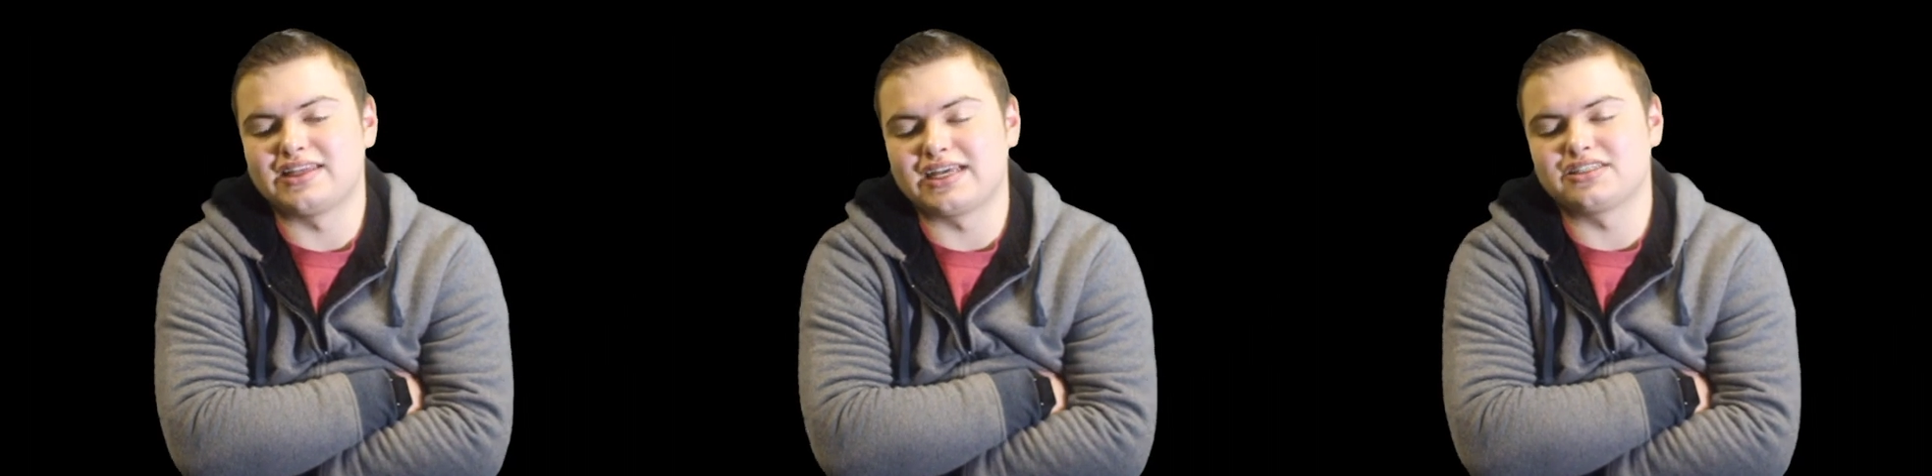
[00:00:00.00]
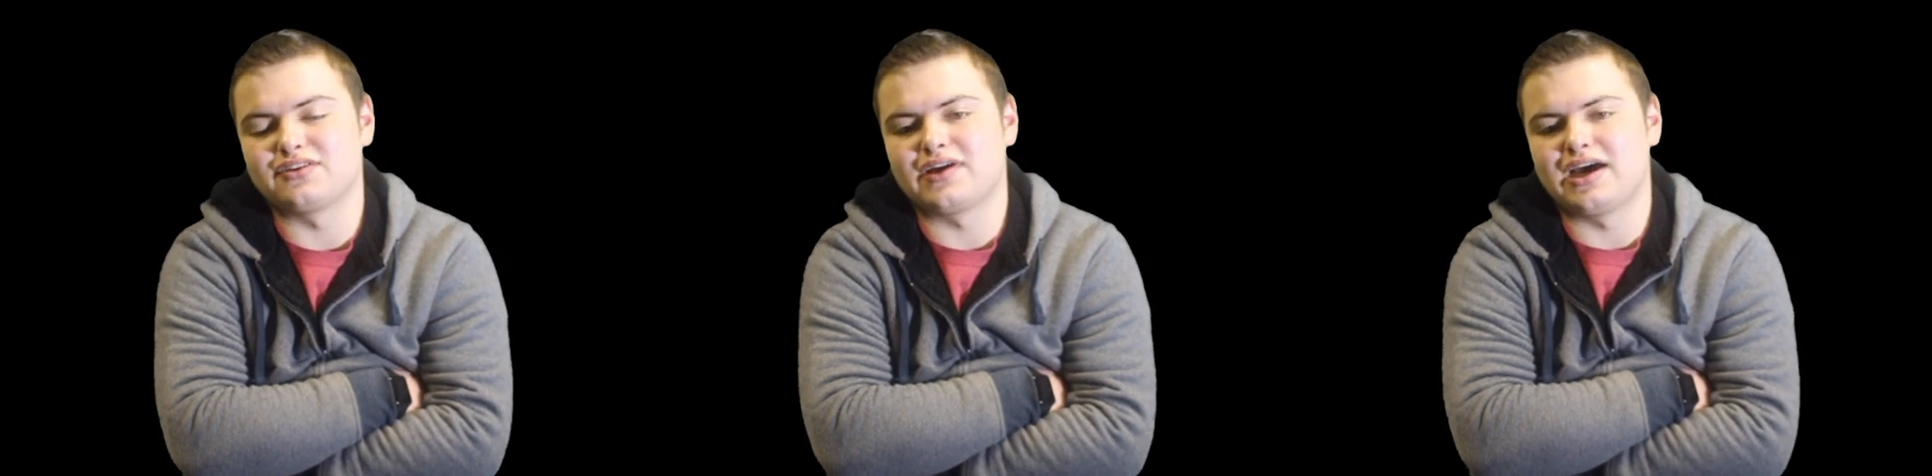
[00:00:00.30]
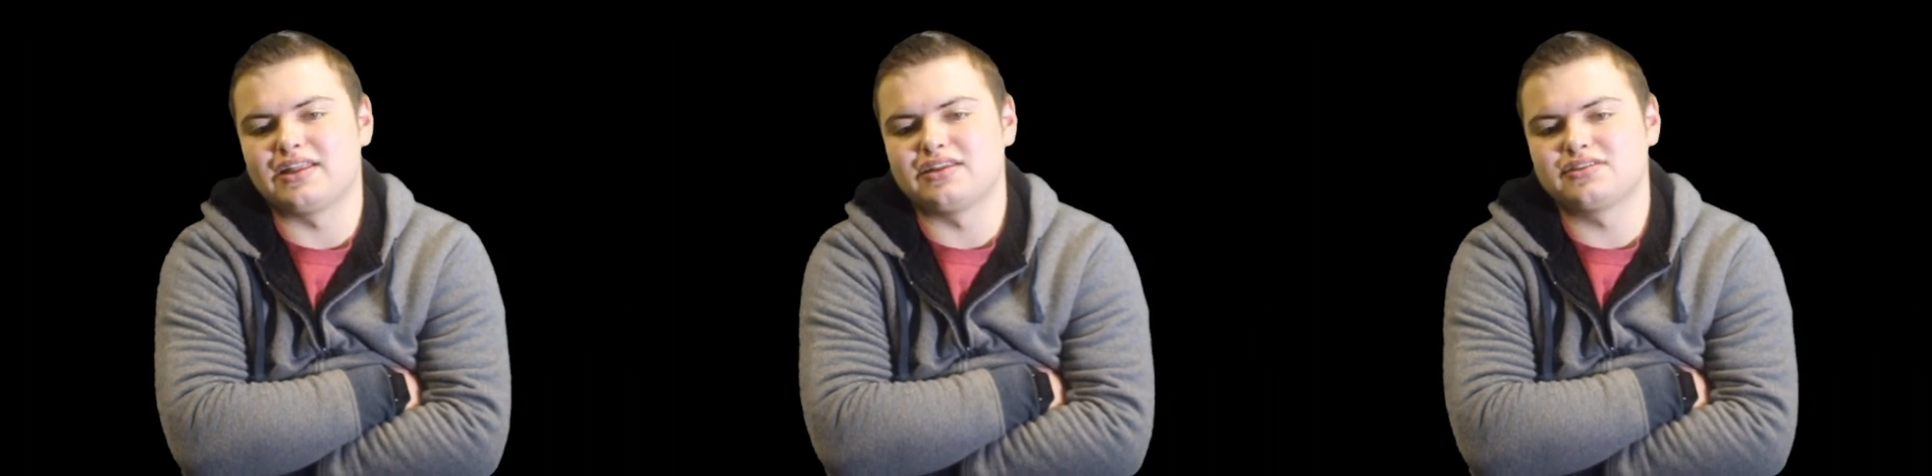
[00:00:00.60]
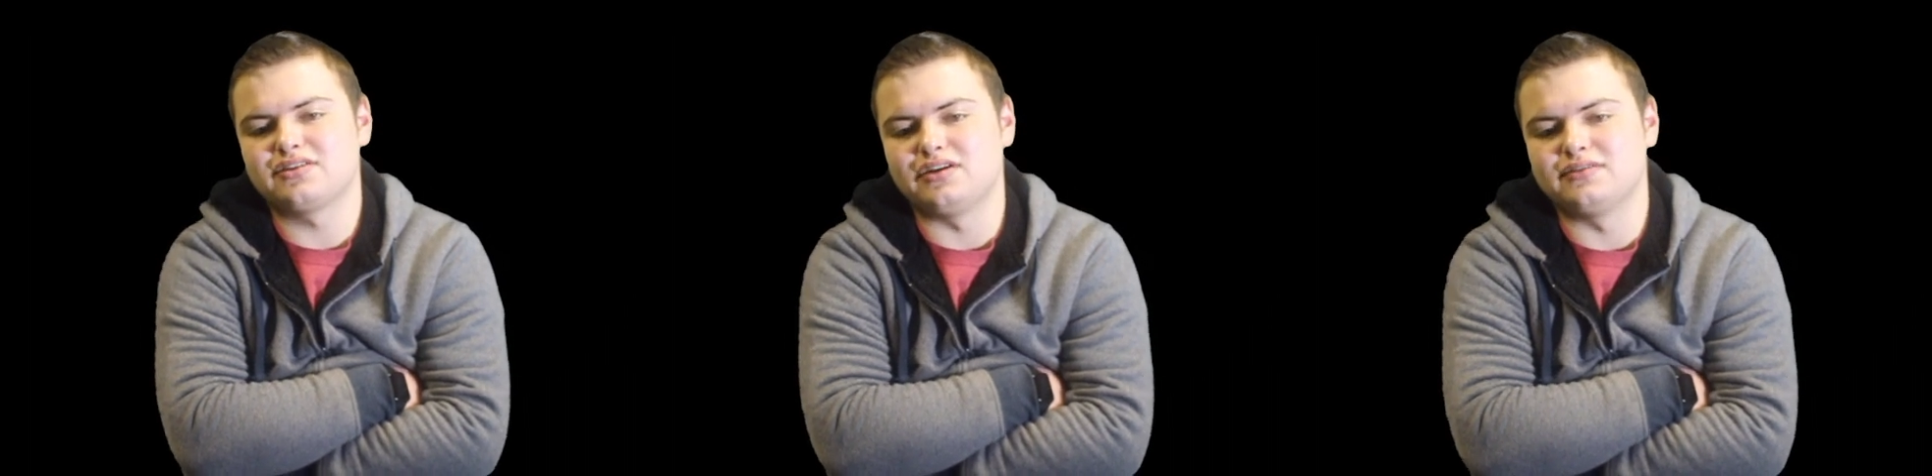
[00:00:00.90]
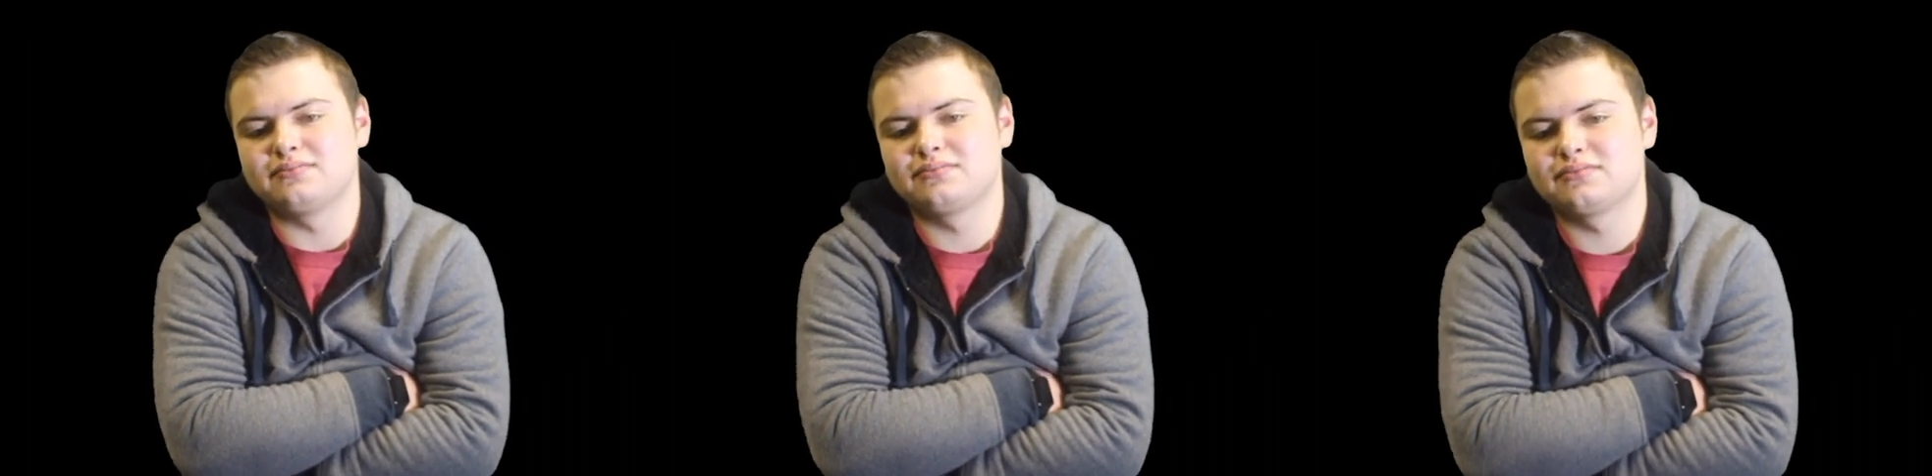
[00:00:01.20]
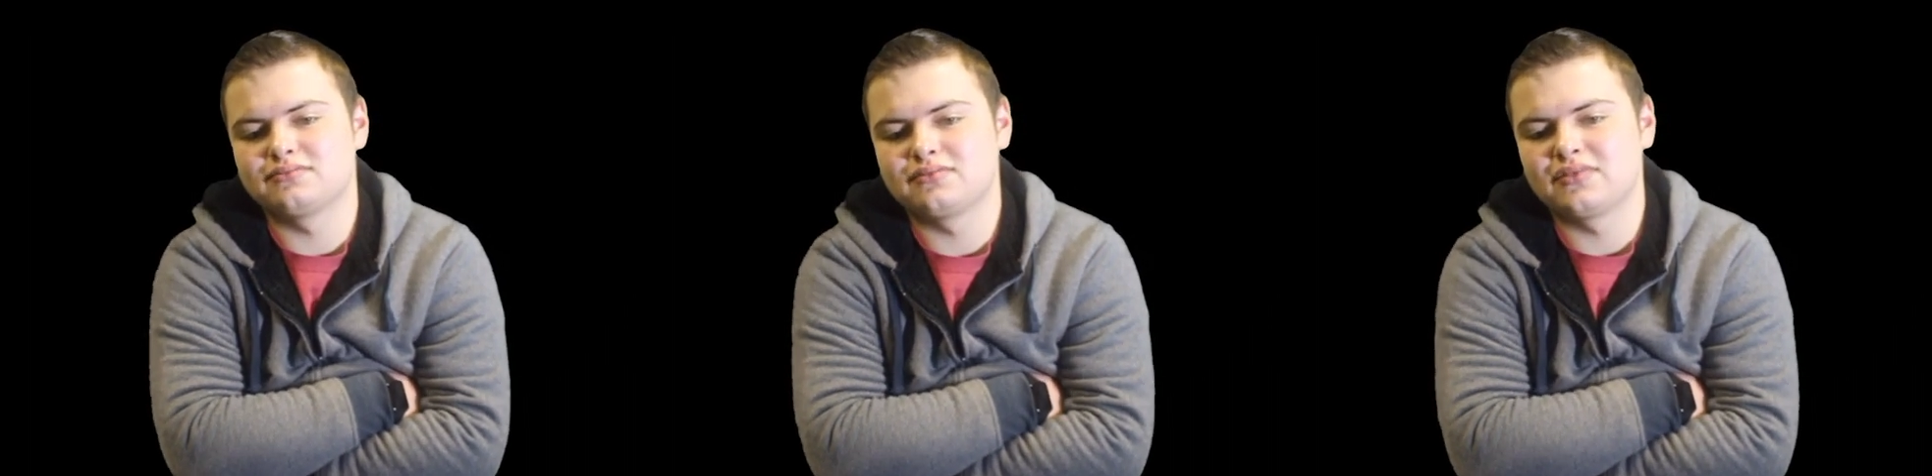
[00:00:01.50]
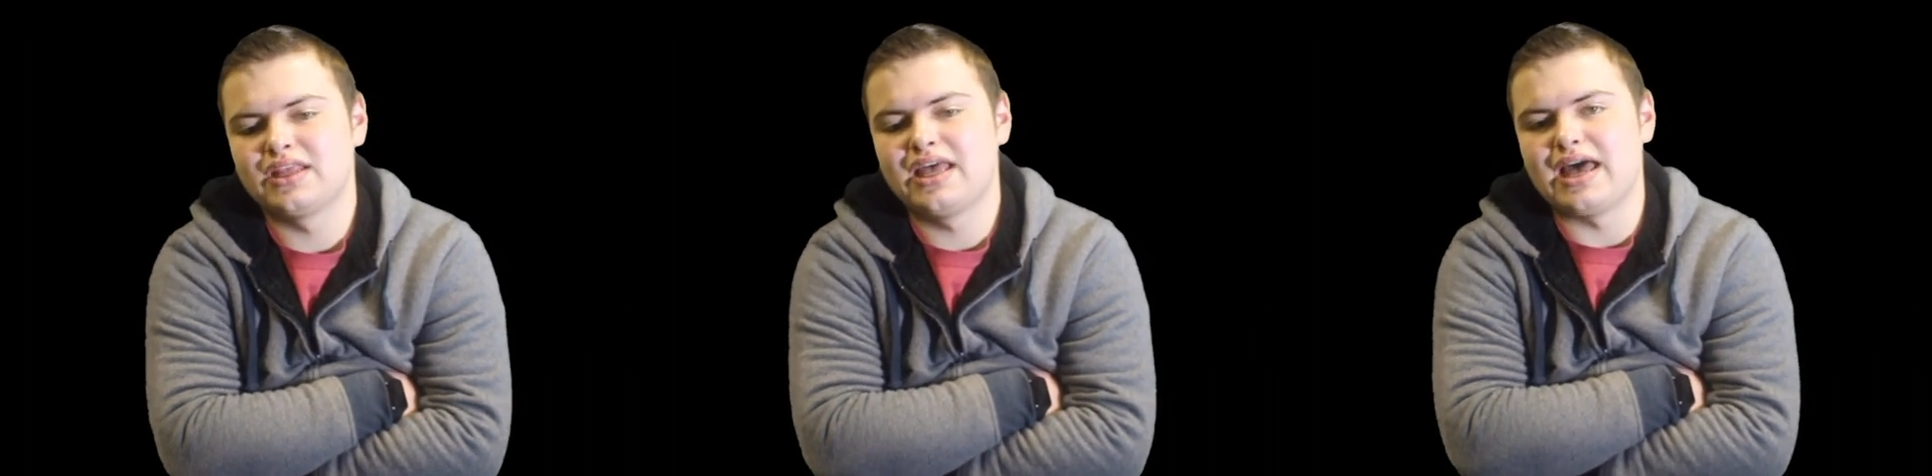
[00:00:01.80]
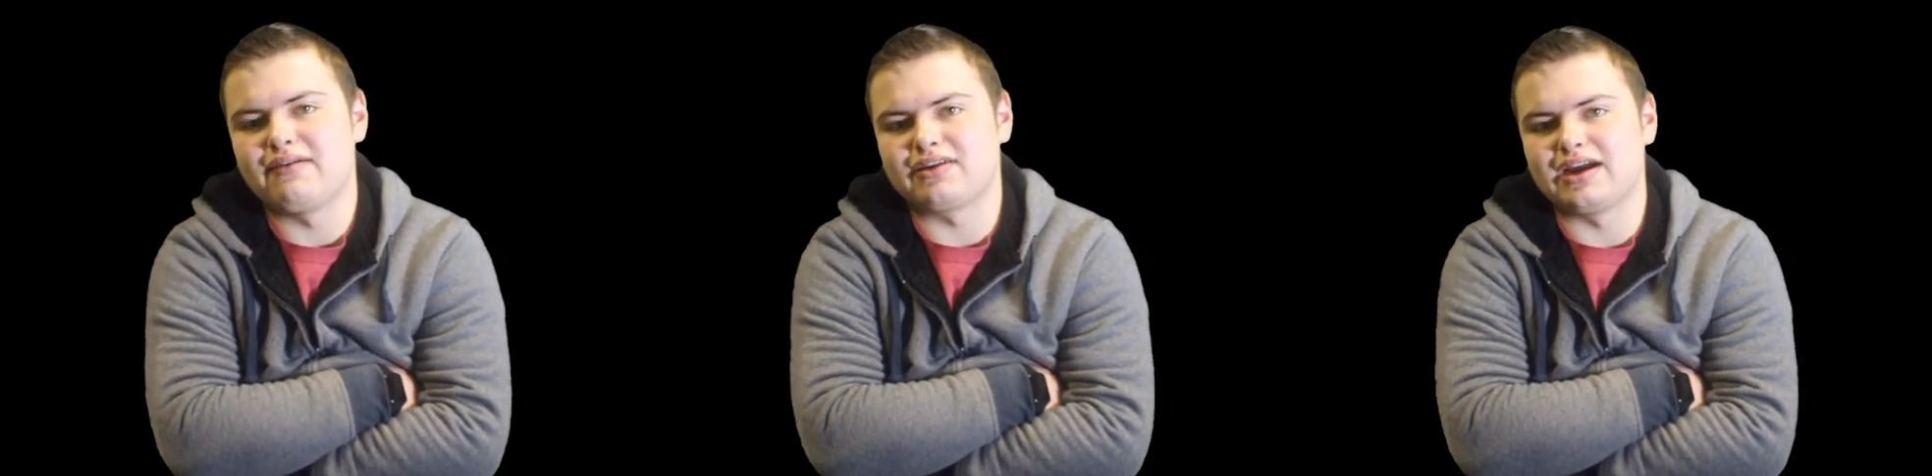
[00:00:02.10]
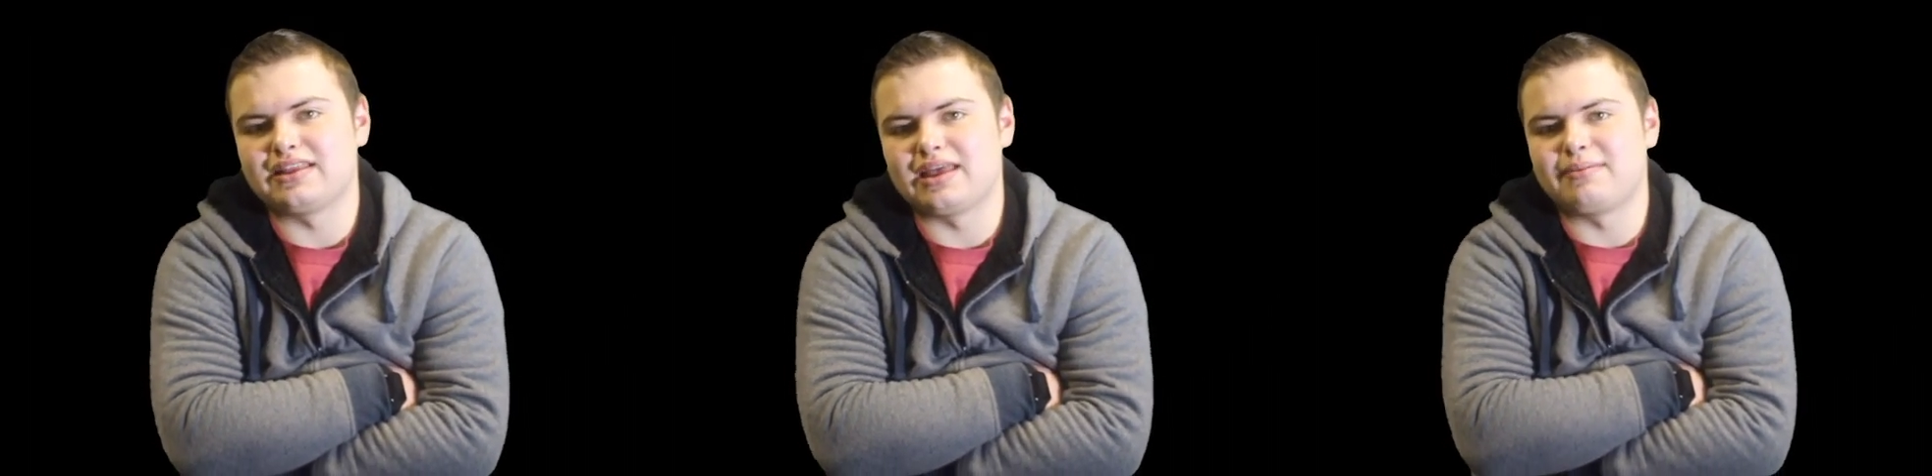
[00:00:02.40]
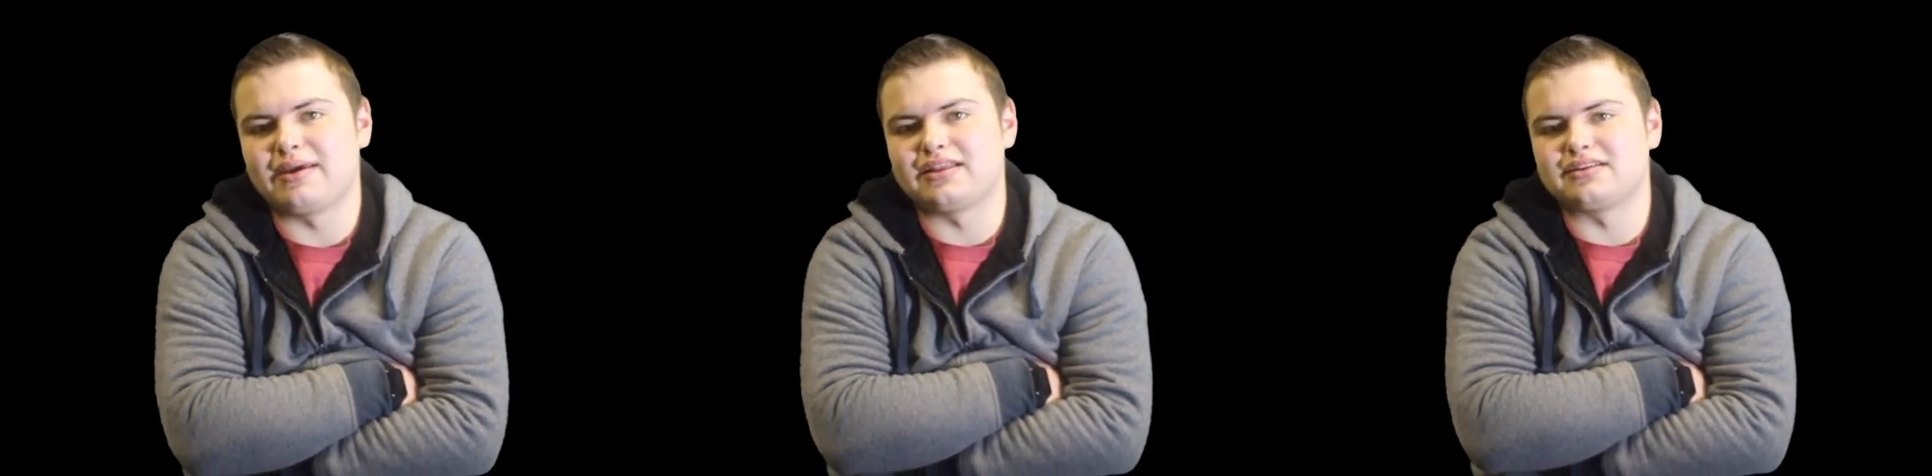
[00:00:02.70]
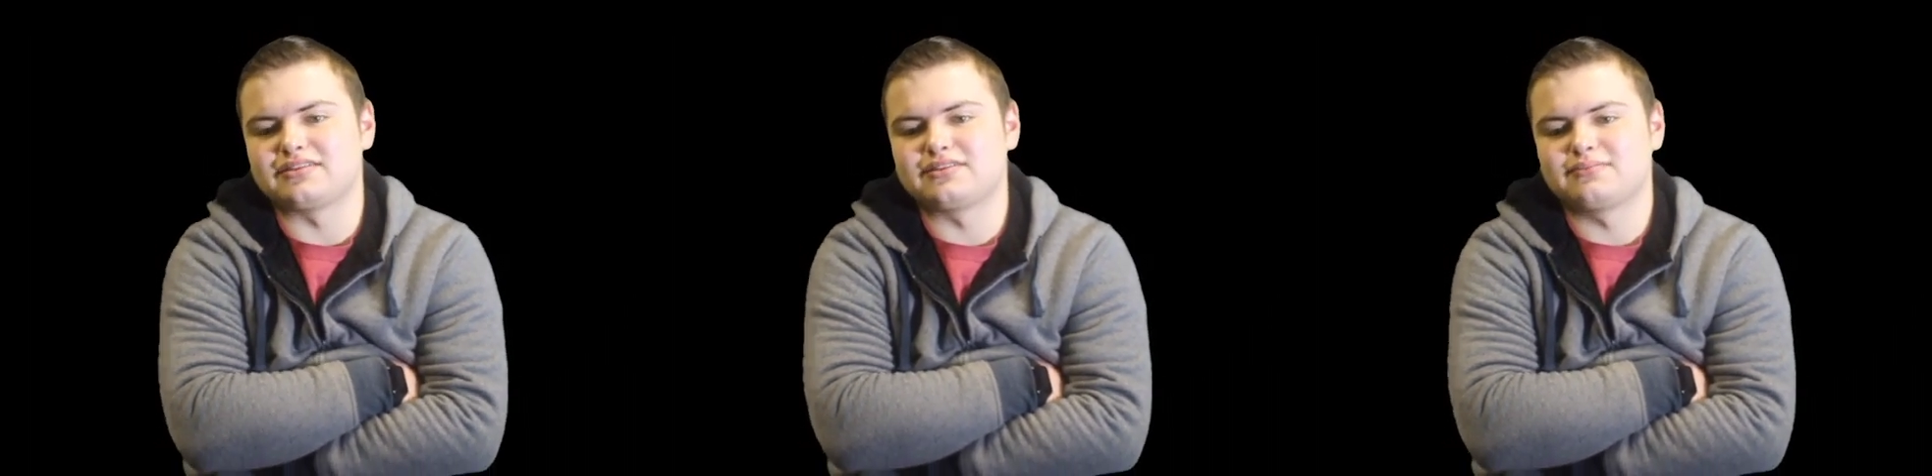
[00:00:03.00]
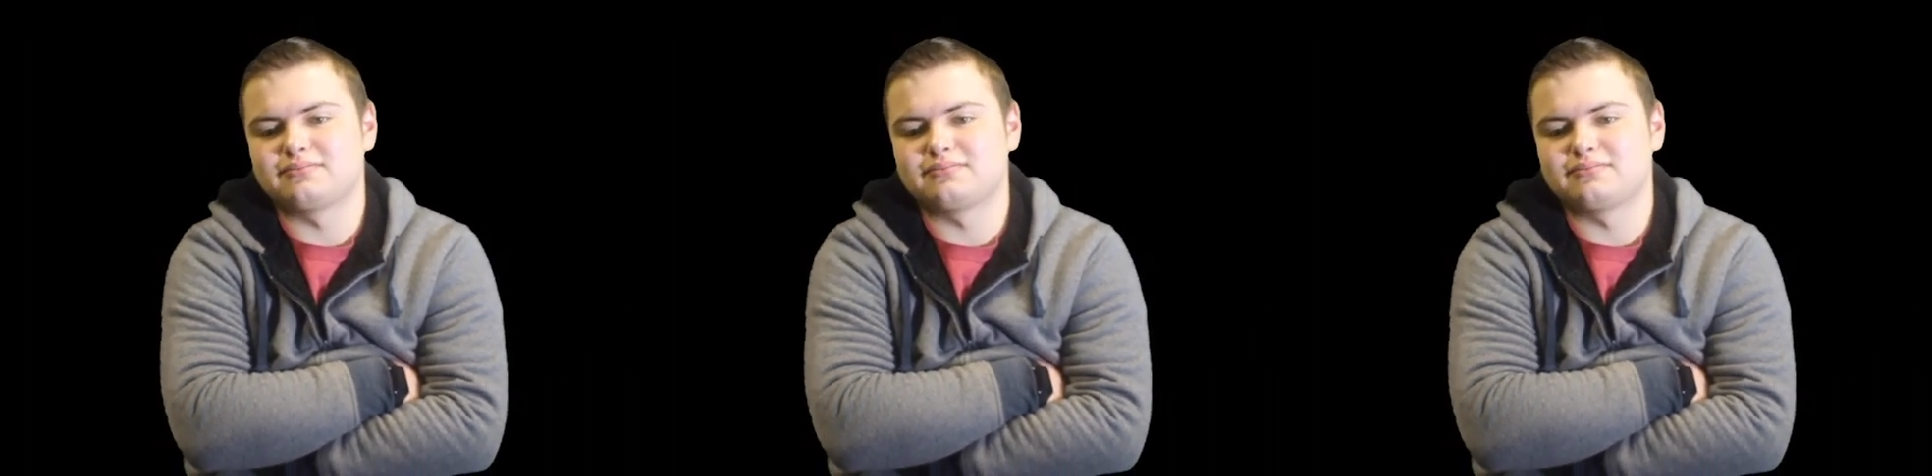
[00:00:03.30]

things going on in the school. Have a great day, Panthers.